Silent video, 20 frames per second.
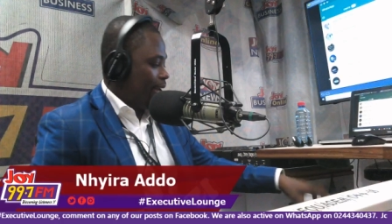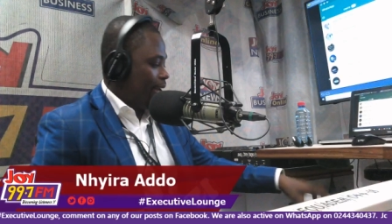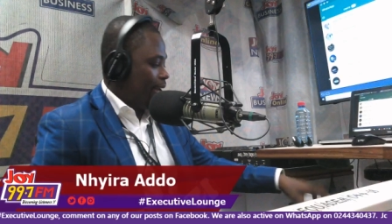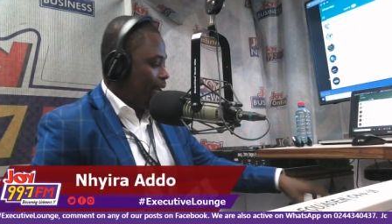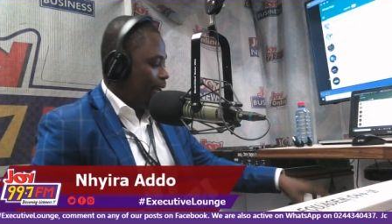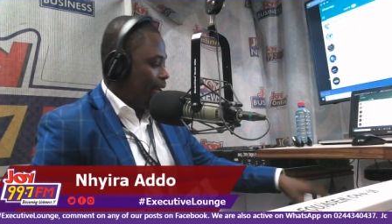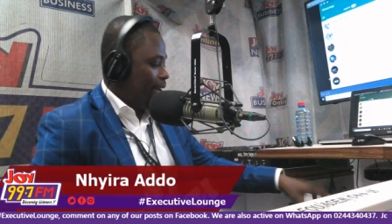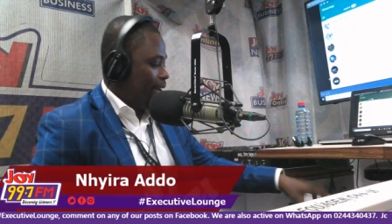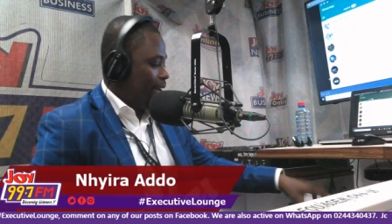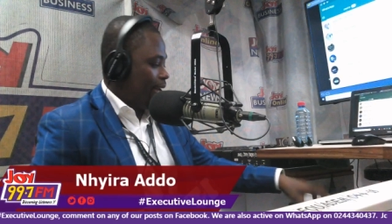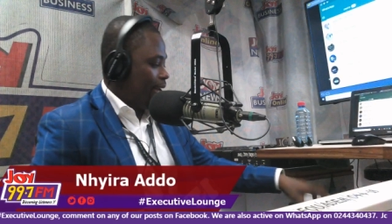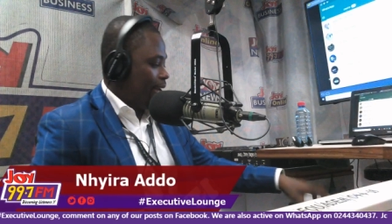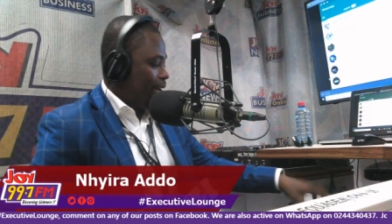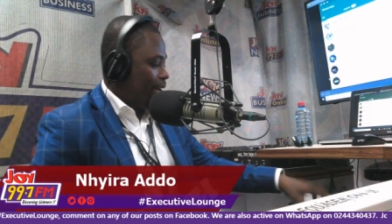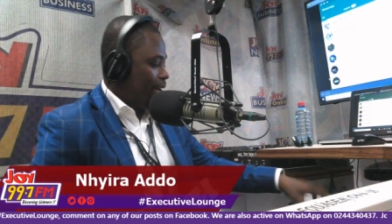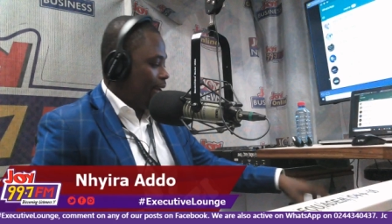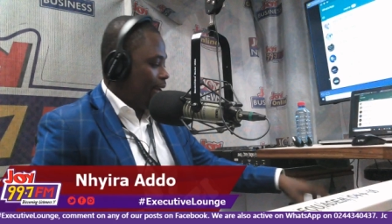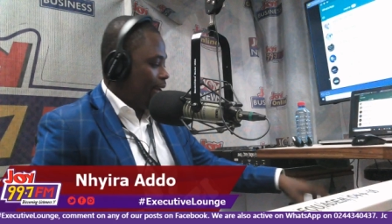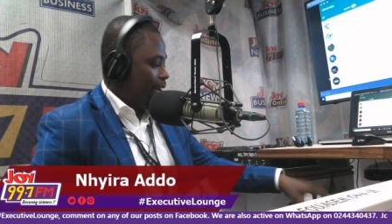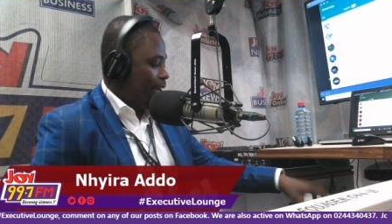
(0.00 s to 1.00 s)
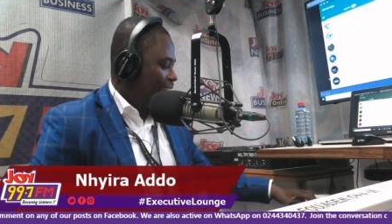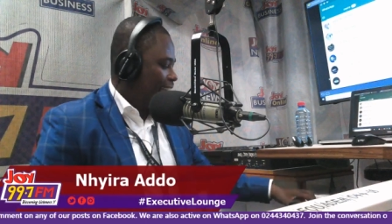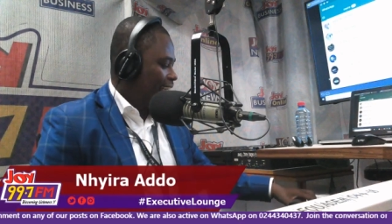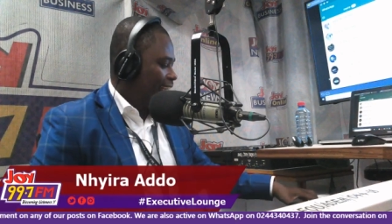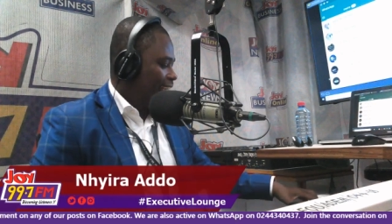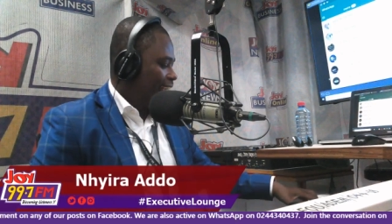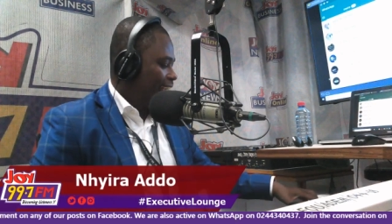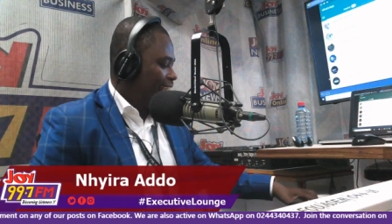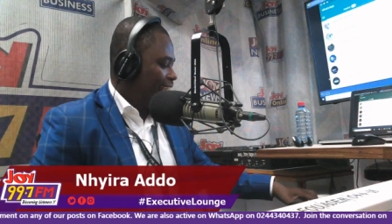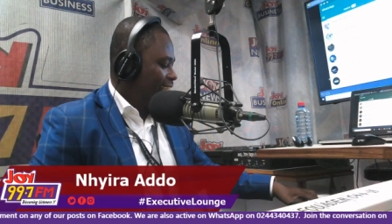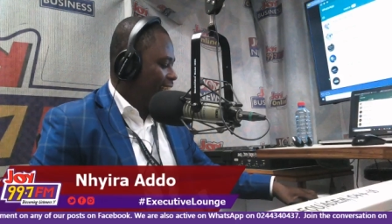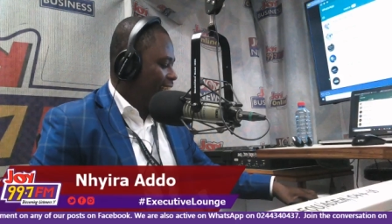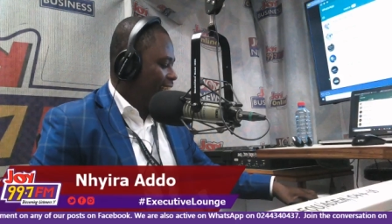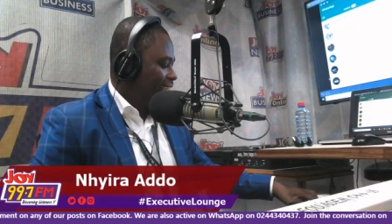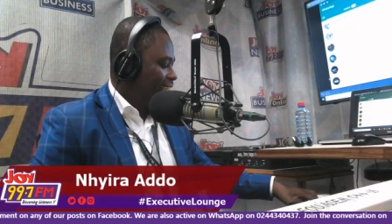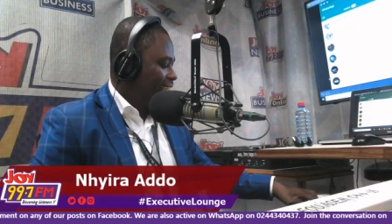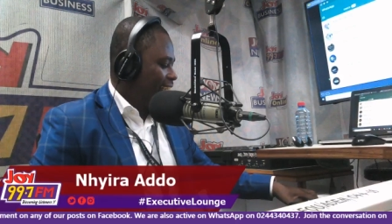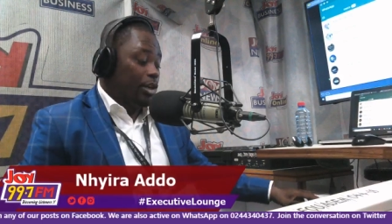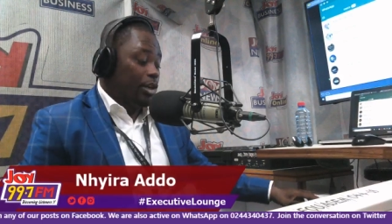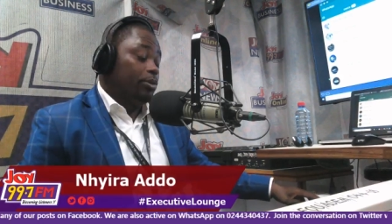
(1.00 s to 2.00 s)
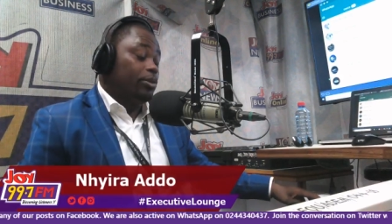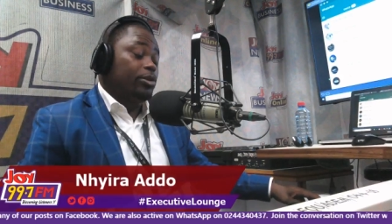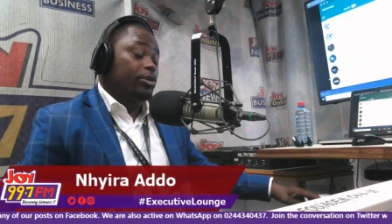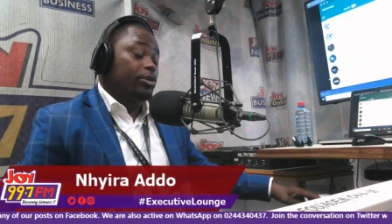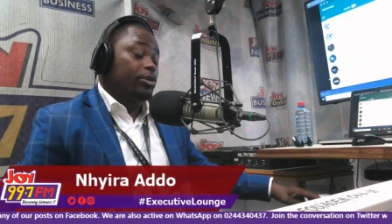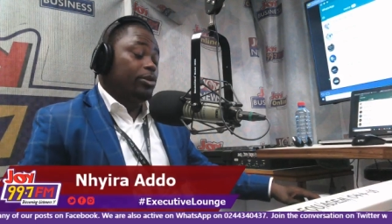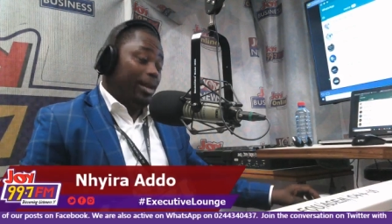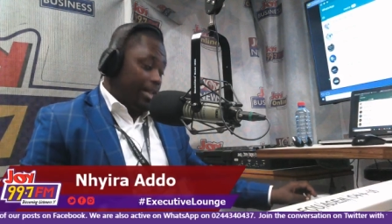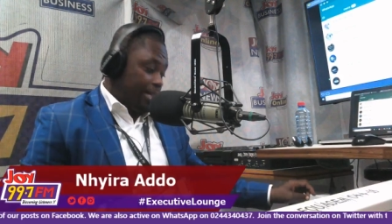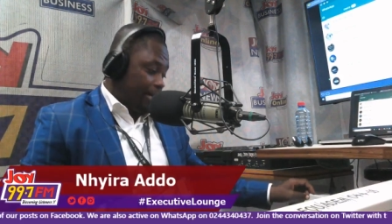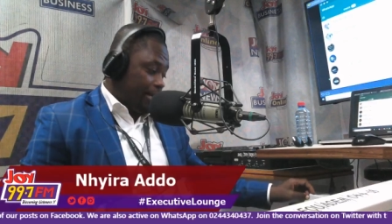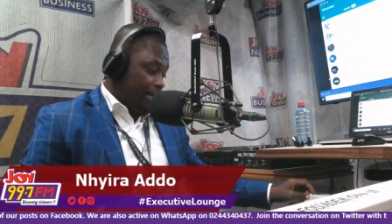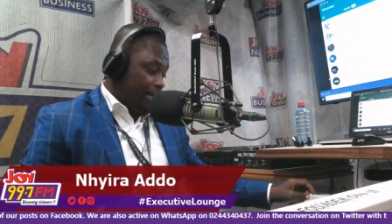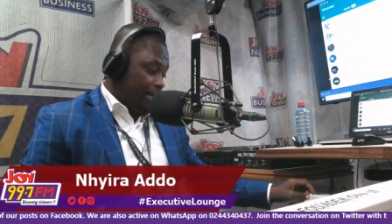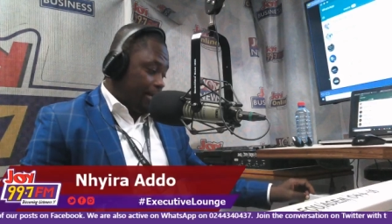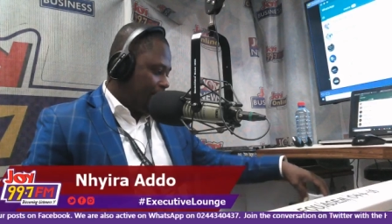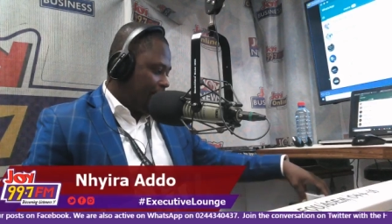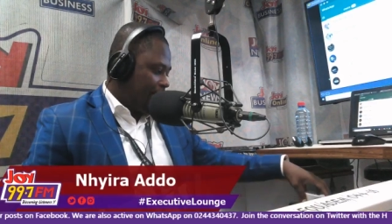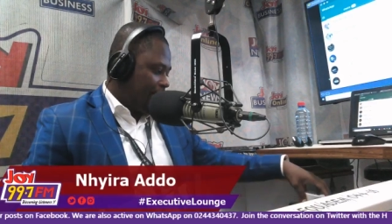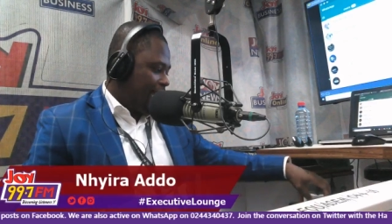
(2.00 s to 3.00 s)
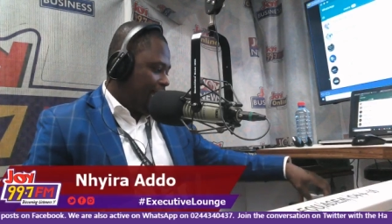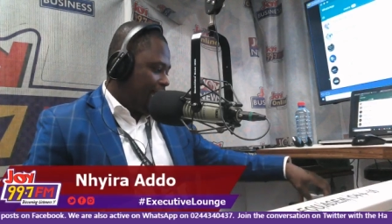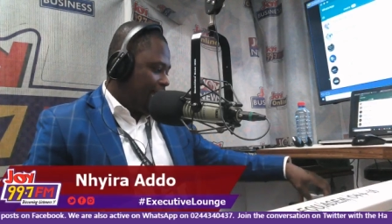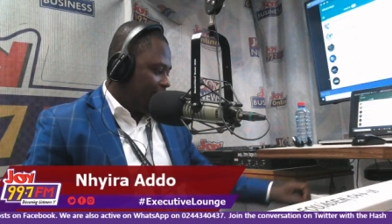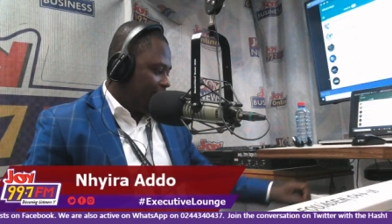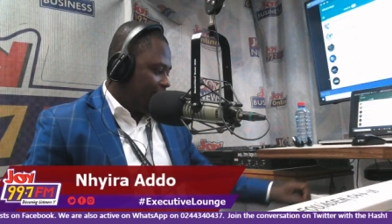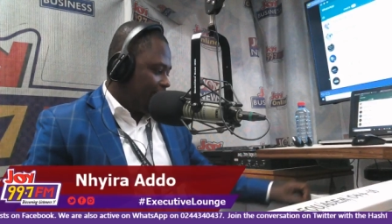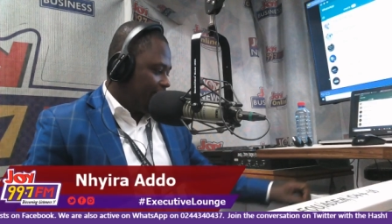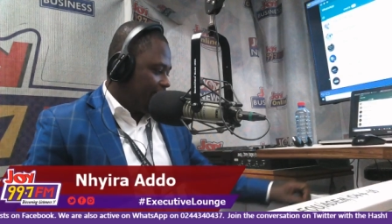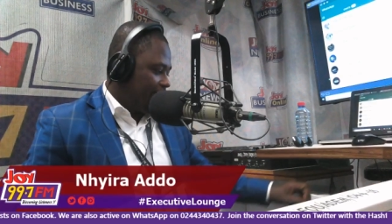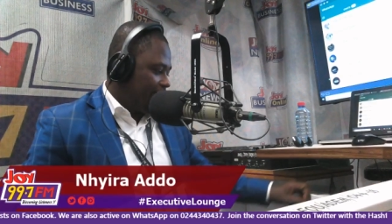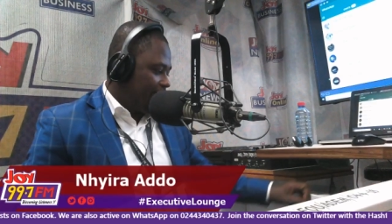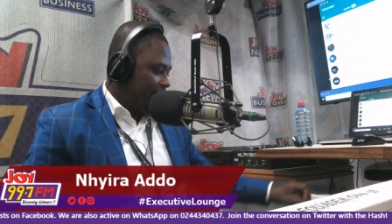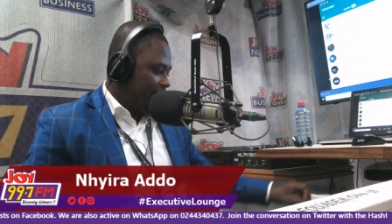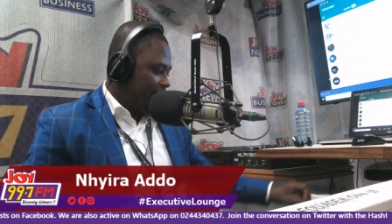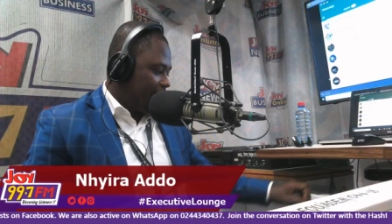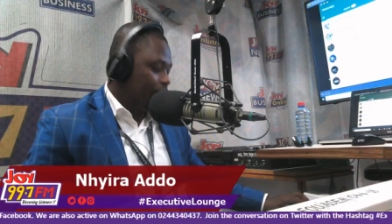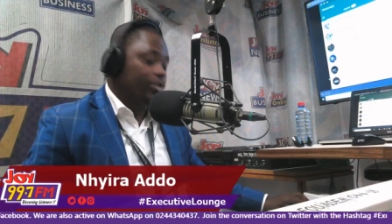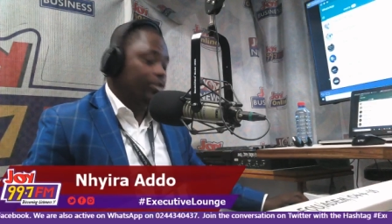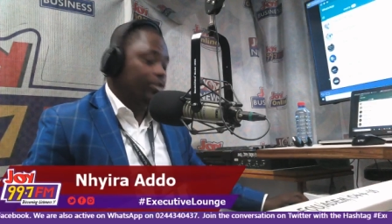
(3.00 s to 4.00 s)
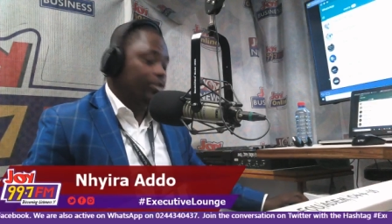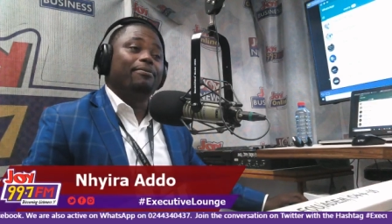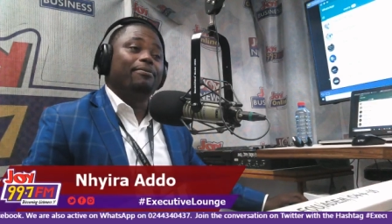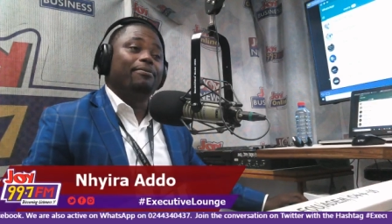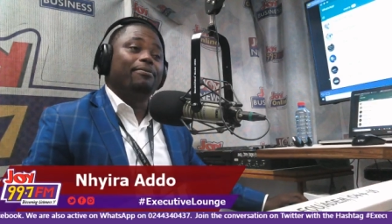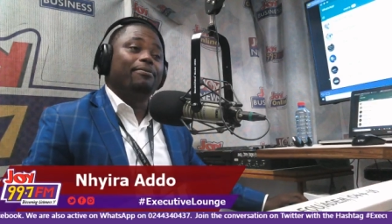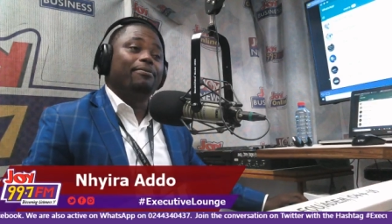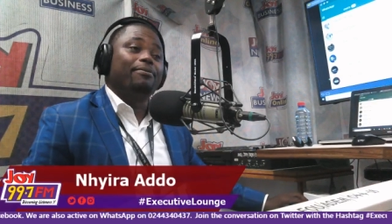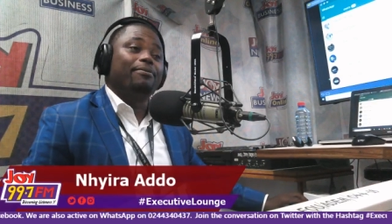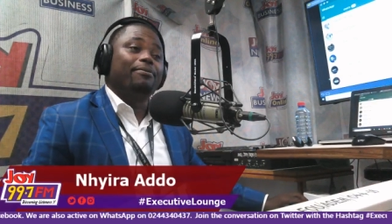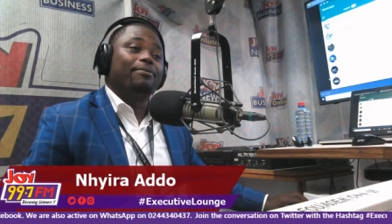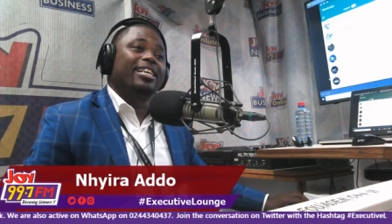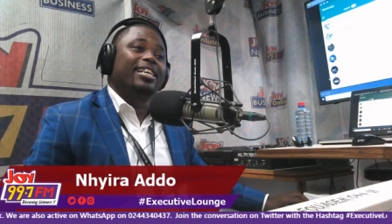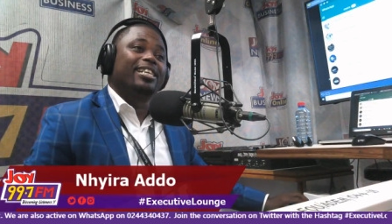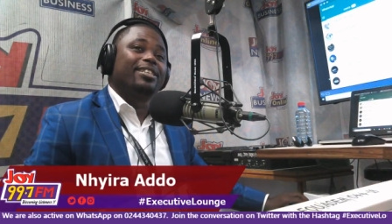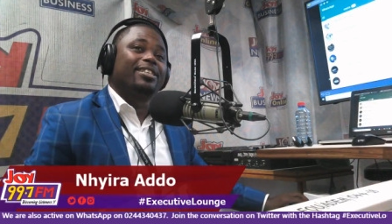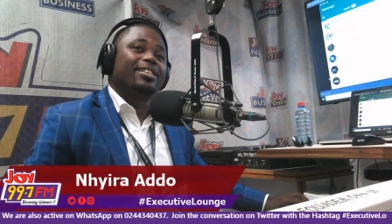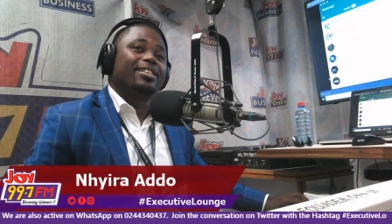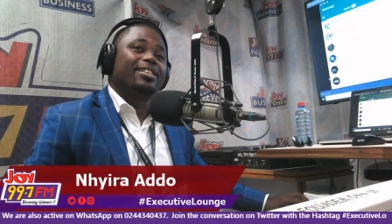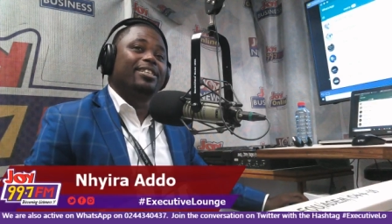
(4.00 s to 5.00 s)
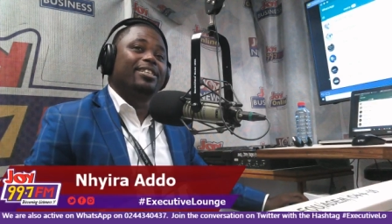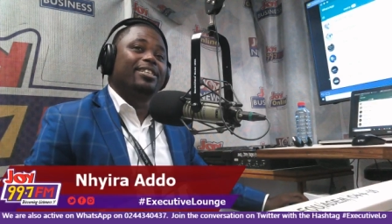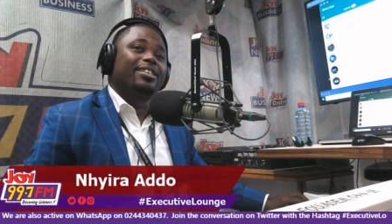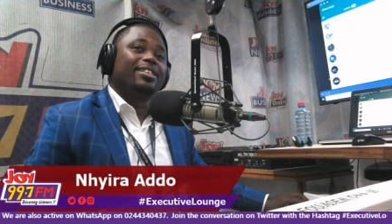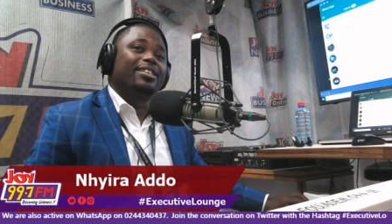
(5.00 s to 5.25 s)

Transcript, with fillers: I think we should do that. So you're welcome, and uh, good to have you on the Executive Lounge.